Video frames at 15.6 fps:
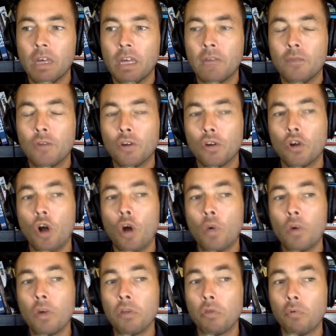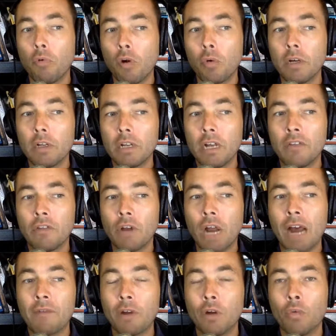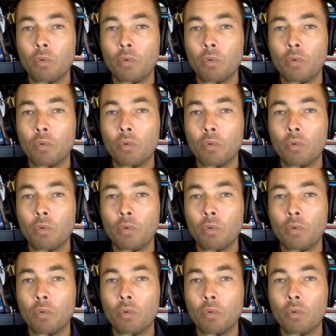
if they're going through it and they're having a